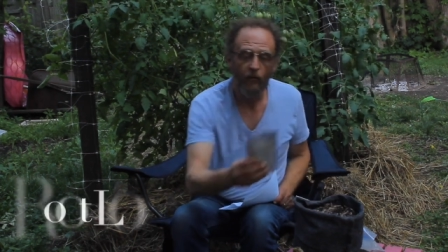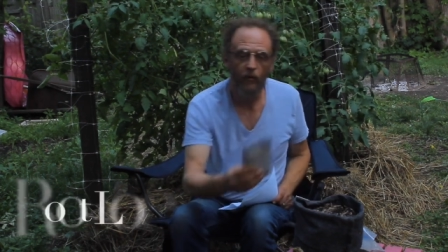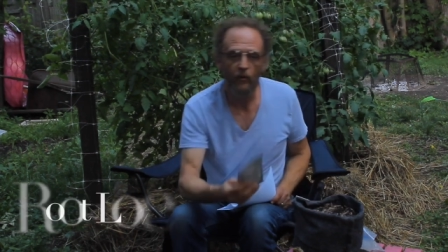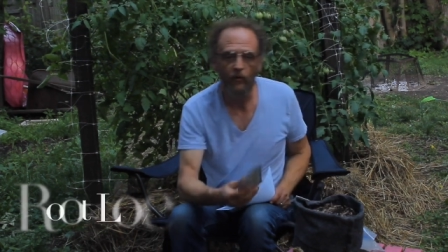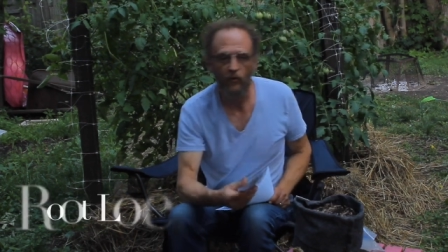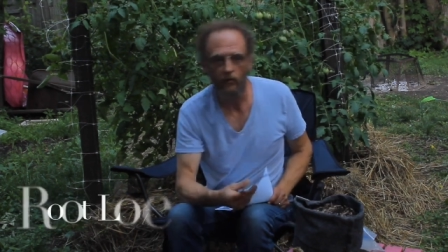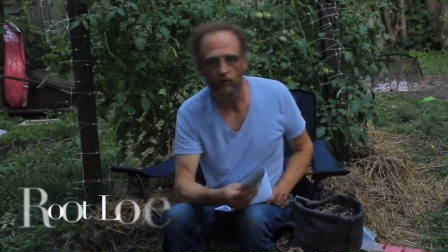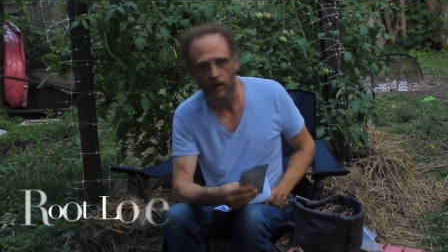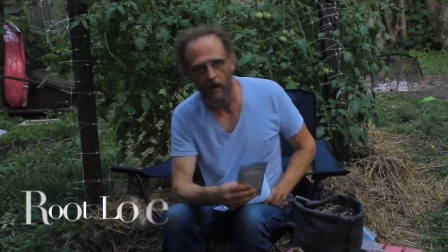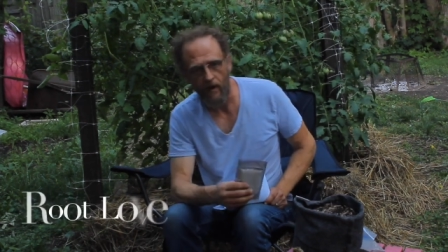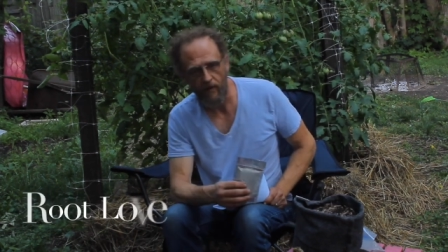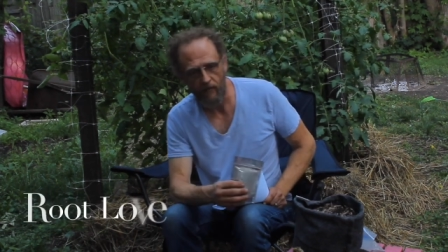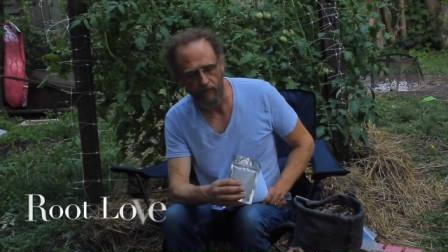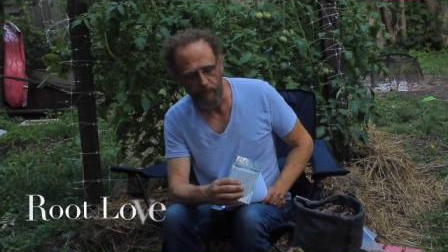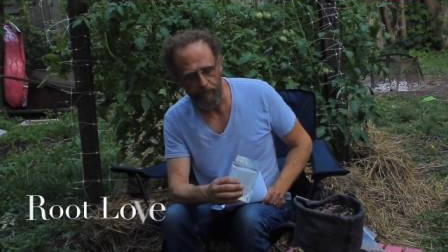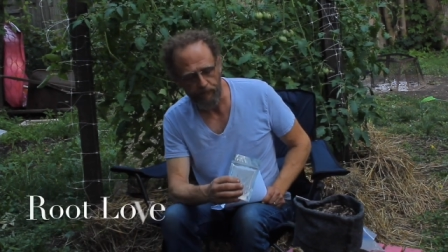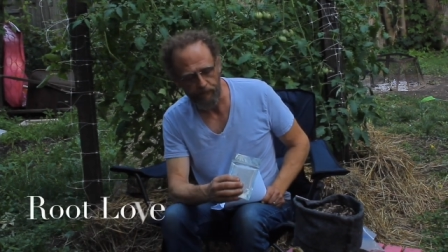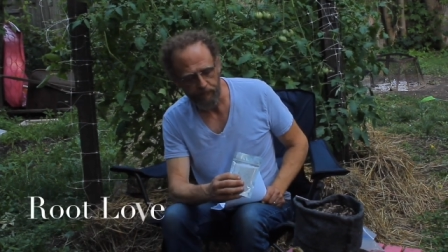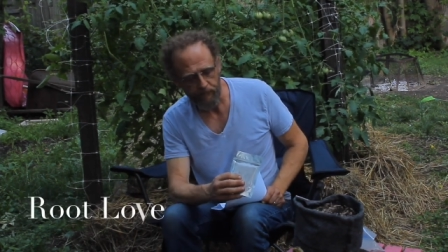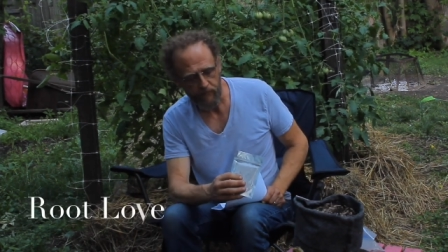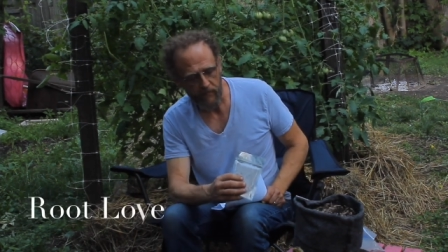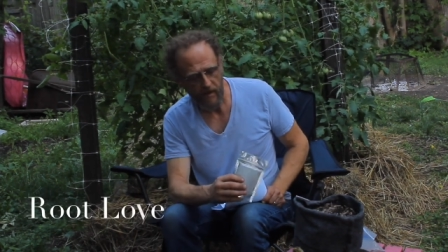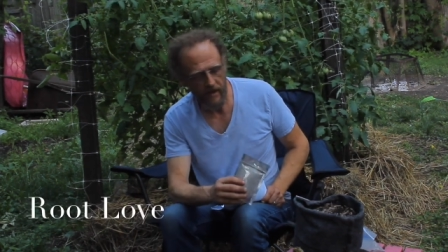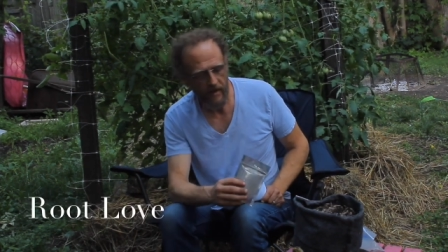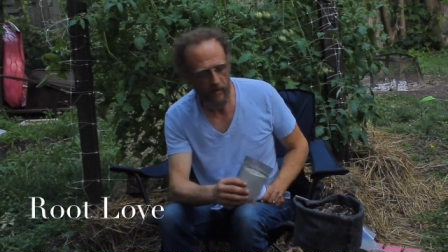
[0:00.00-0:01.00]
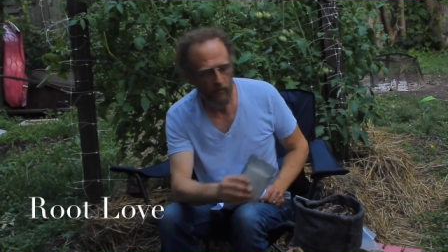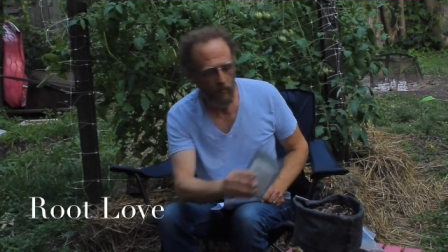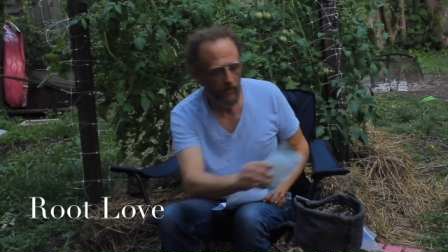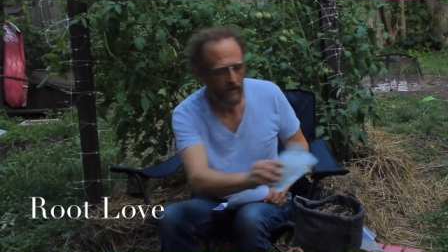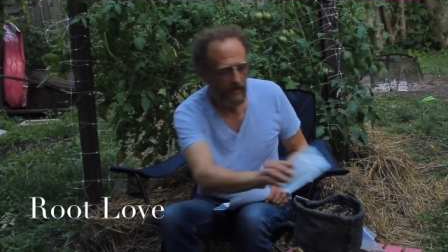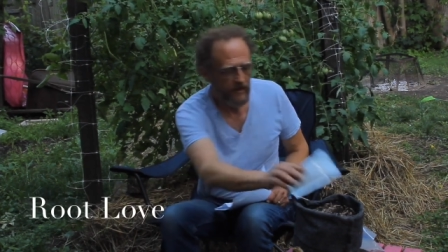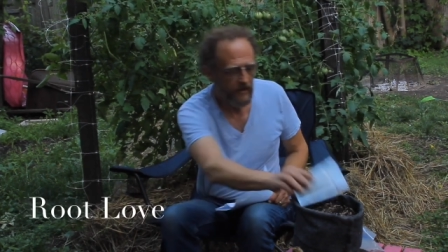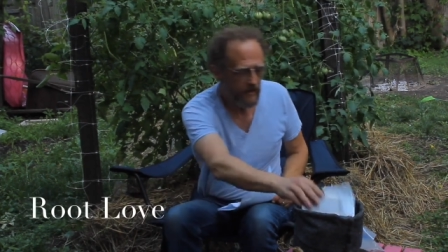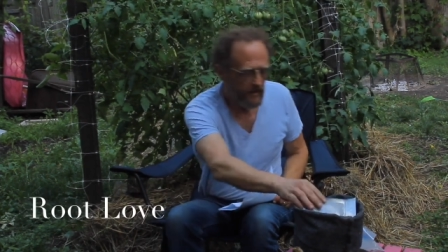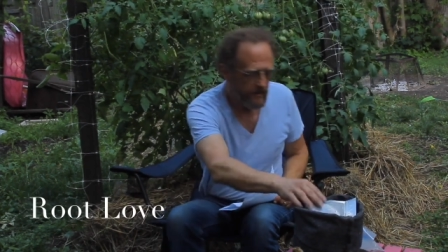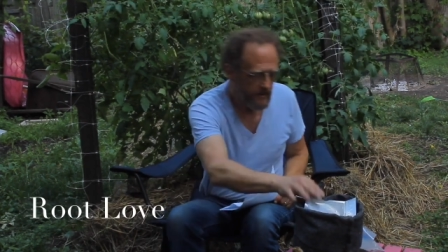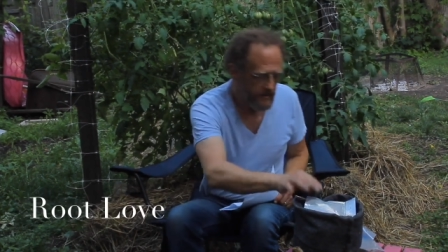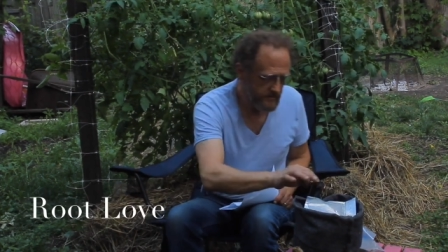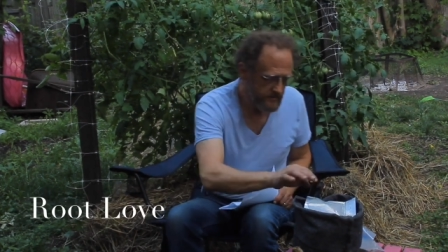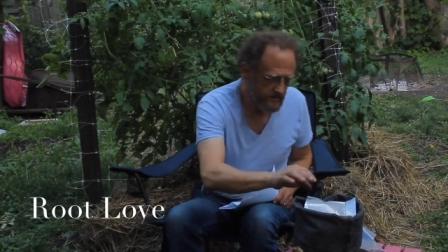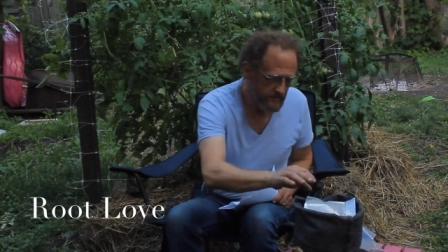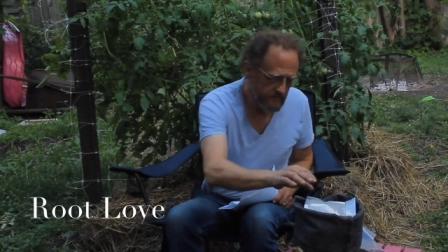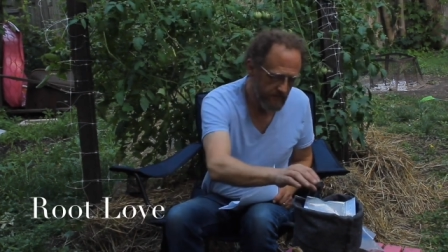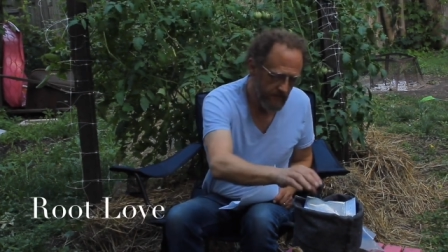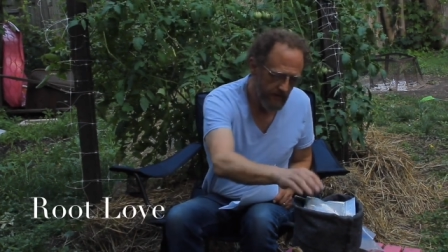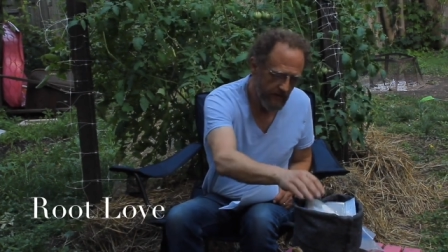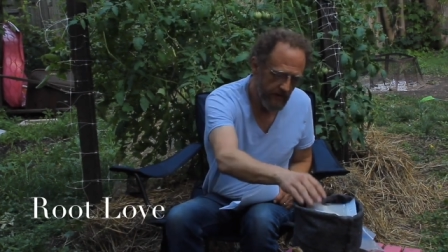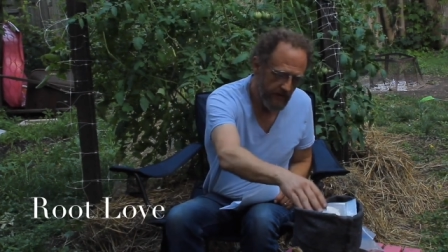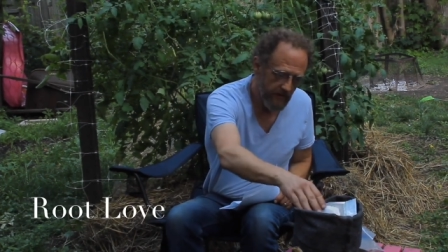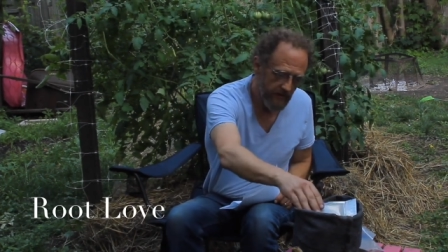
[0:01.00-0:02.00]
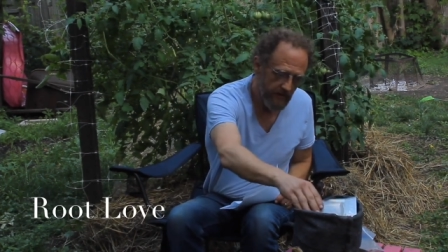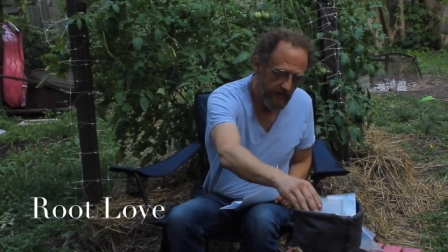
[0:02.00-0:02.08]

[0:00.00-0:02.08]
Root Love, and what it is, and